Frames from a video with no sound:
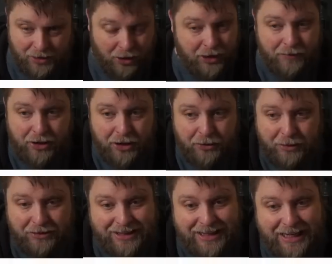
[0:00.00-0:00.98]
All you've got to do
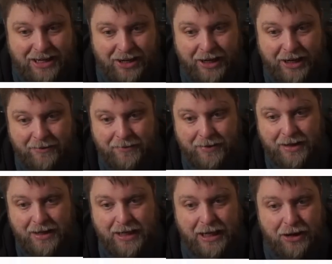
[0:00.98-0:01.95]
is click on it,
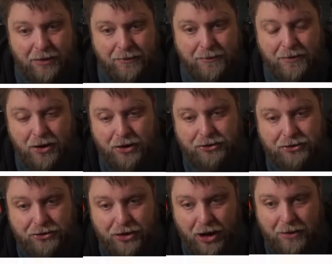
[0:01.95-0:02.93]
click on force
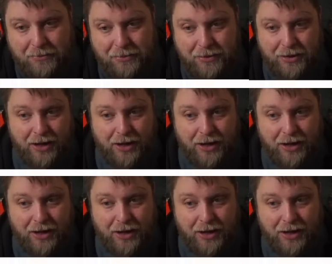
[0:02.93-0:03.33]
stop,